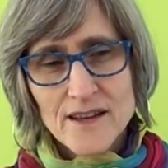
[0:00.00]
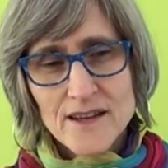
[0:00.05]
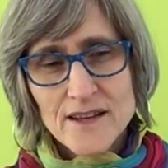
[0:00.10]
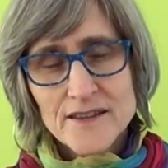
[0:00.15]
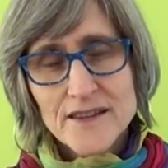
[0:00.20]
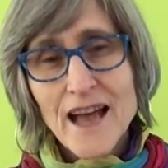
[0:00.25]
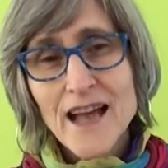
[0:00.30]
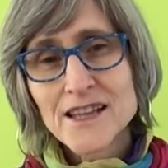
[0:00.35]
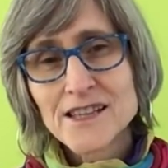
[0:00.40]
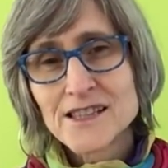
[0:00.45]

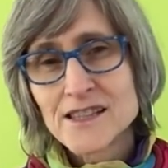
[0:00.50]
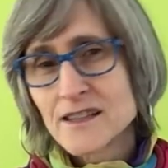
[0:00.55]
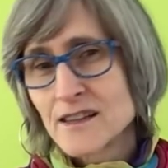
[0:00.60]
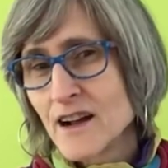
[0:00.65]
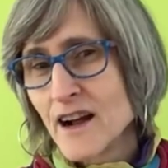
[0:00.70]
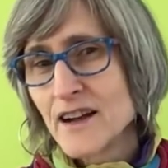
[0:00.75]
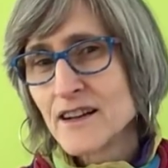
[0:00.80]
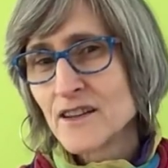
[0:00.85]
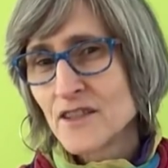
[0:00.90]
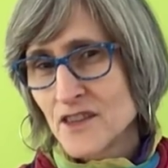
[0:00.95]
That's the
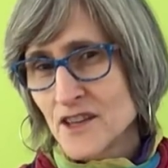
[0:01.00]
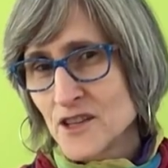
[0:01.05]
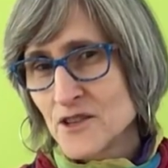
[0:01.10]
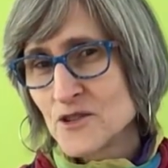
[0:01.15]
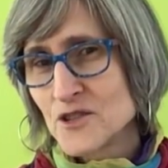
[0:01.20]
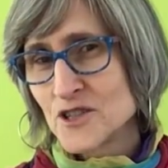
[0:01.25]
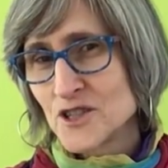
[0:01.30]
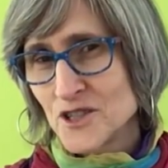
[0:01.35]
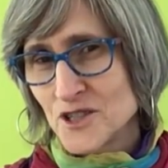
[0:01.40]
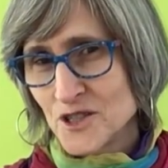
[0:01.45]
kind of thing you
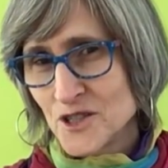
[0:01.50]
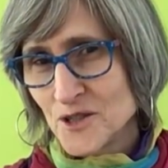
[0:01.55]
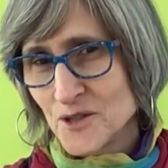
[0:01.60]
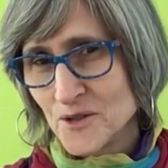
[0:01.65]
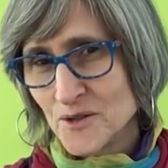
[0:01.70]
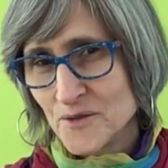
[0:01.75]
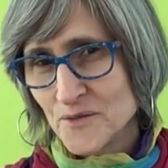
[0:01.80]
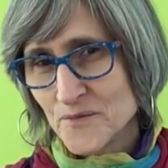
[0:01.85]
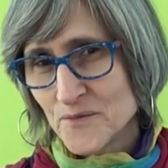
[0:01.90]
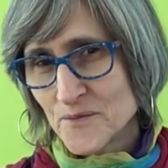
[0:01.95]
should do
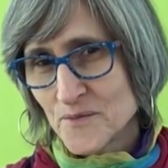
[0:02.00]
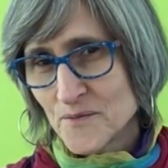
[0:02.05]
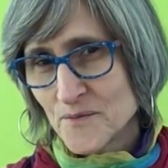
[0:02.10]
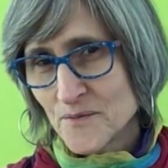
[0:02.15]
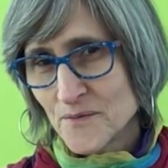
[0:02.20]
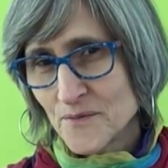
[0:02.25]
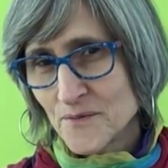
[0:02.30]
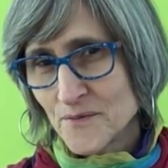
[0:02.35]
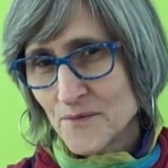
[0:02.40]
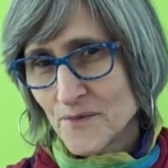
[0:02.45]

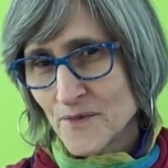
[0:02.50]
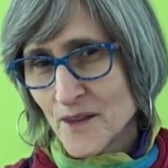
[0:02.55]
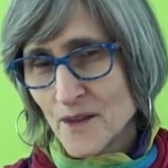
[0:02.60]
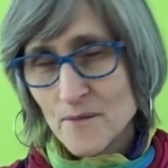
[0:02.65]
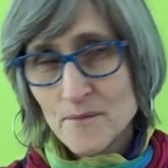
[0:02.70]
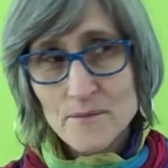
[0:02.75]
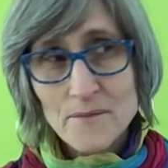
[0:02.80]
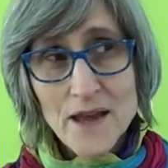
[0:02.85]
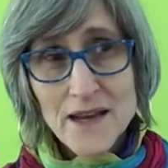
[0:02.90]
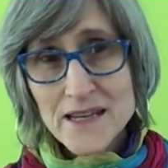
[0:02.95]

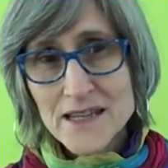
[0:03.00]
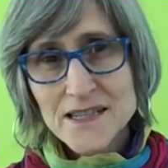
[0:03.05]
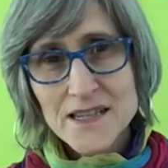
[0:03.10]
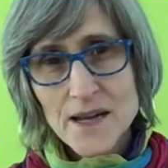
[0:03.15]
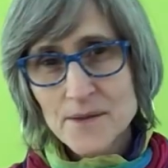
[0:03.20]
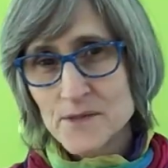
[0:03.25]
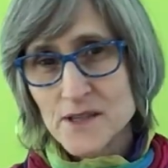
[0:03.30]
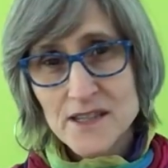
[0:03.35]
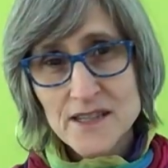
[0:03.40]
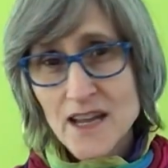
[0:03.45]
many
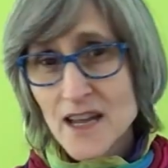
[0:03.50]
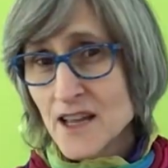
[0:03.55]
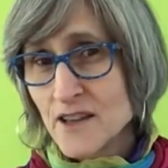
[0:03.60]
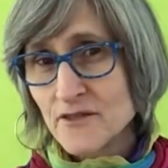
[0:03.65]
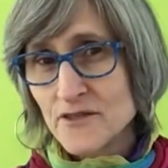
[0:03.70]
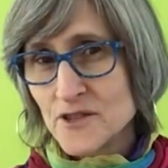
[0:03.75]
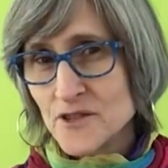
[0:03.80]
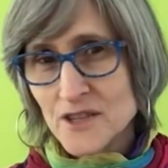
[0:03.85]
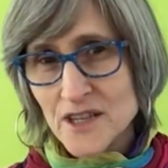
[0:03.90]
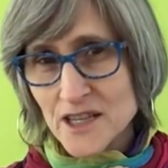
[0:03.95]
times a day
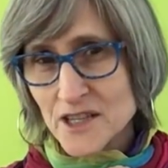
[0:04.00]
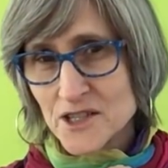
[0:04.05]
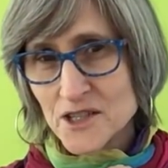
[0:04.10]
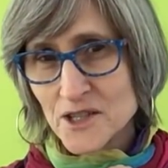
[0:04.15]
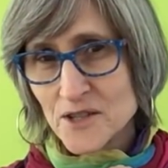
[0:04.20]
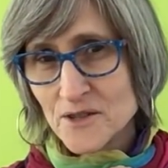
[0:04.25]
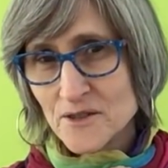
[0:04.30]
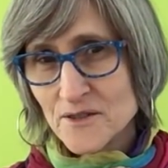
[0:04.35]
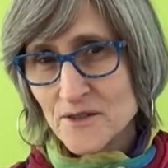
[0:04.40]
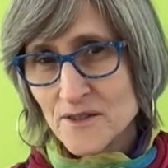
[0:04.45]
if you need
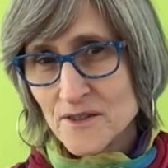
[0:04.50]
to.